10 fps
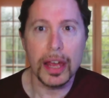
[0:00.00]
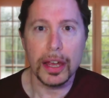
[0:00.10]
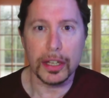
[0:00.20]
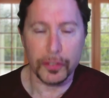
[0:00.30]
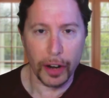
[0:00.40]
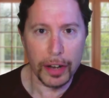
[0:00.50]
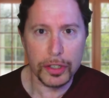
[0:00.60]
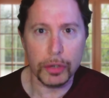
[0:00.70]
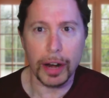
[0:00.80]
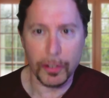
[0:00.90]
is for us
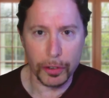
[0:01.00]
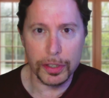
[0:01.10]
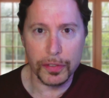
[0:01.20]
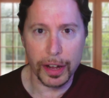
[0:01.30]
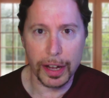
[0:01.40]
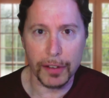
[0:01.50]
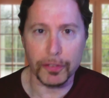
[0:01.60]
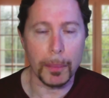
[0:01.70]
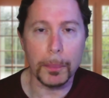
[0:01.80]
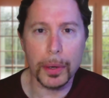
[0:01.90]
to diversify
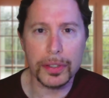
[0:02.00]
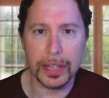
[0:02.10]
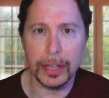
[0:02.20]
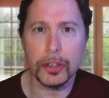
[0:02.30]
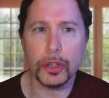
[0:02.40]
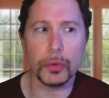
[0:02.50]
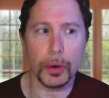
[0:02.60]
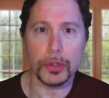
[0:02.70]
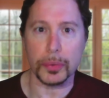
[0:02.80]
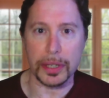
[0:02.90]
from books into
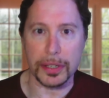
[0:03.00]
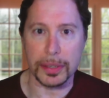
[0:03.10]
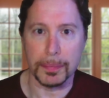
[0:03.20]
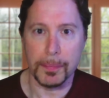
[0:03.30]
groceries.